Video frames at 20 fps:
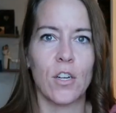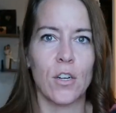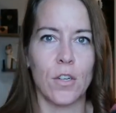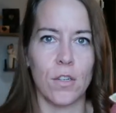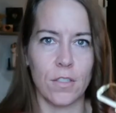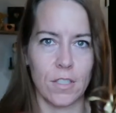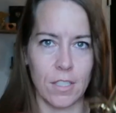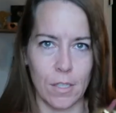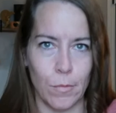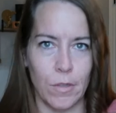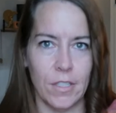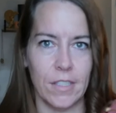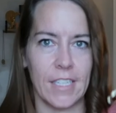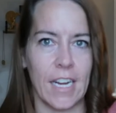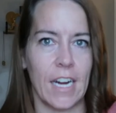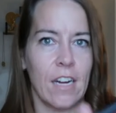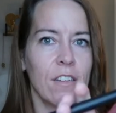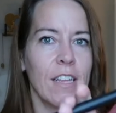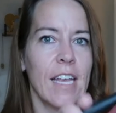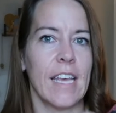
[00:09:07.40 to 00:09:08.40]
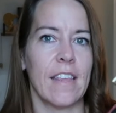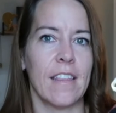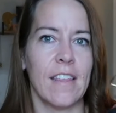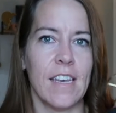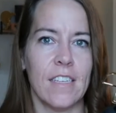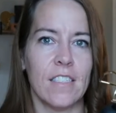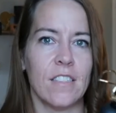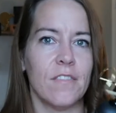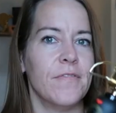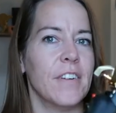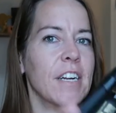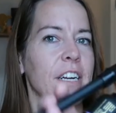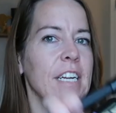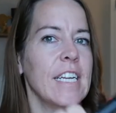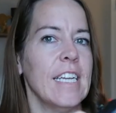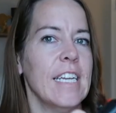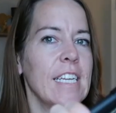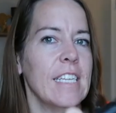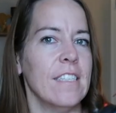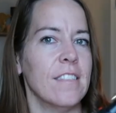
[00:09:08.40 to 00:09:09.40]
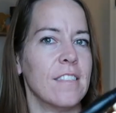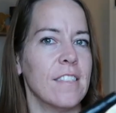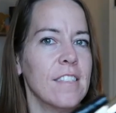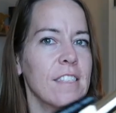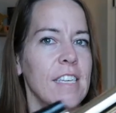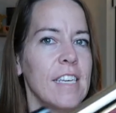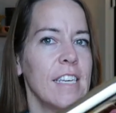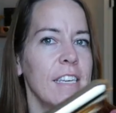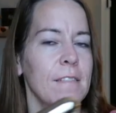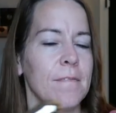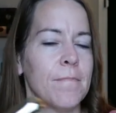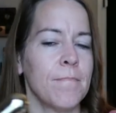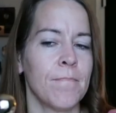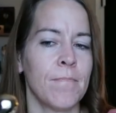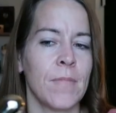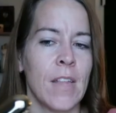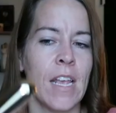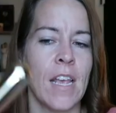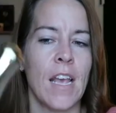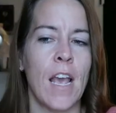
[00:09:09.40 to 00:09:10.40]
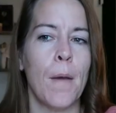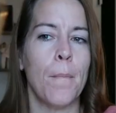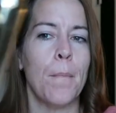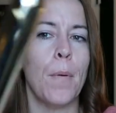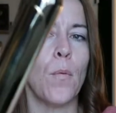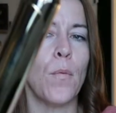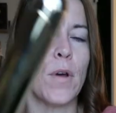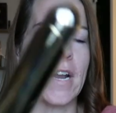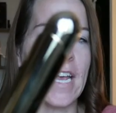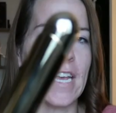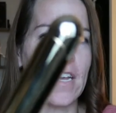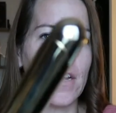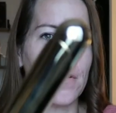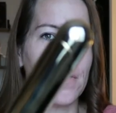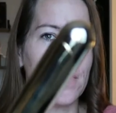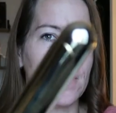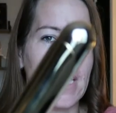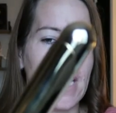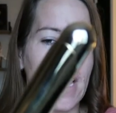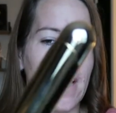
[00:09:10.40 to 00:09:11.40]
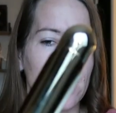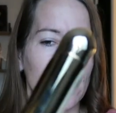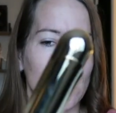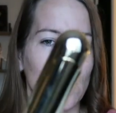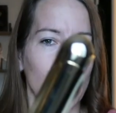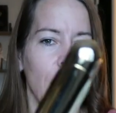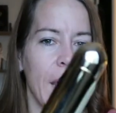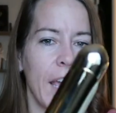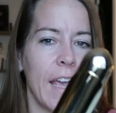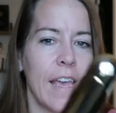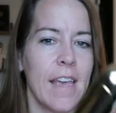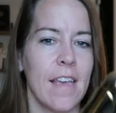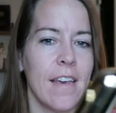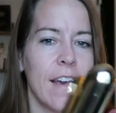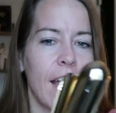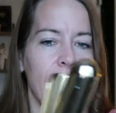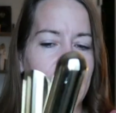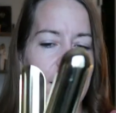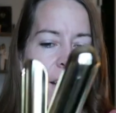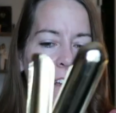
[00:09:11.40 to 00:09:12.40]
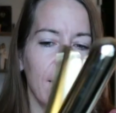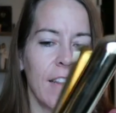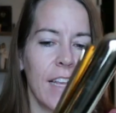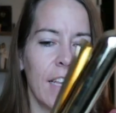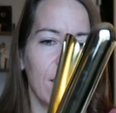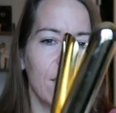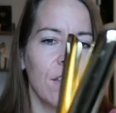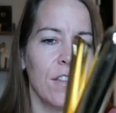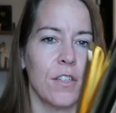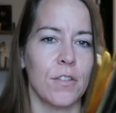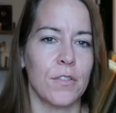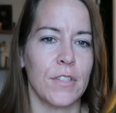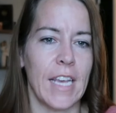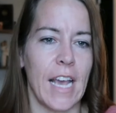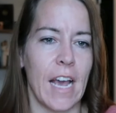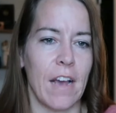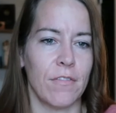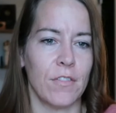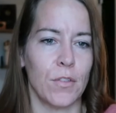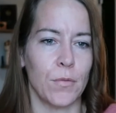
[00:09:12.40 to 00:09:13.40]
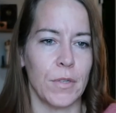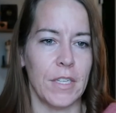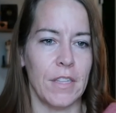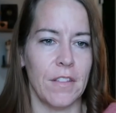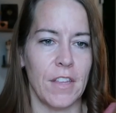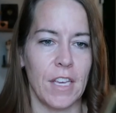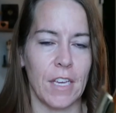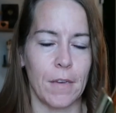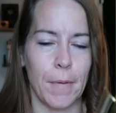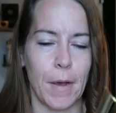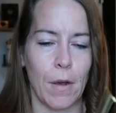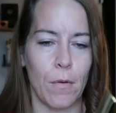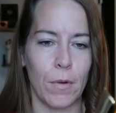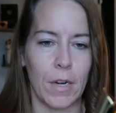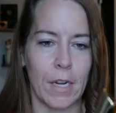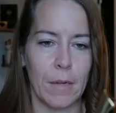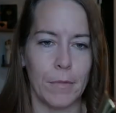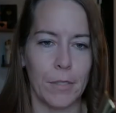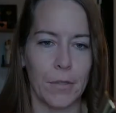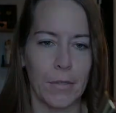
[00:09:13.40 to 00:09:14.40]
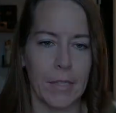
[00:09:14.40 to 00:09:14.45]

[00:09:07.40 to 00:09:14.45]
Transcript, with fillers: curl someone's hair like this very easily. But when I go the other way, I, I like literally have to rethink about what I'm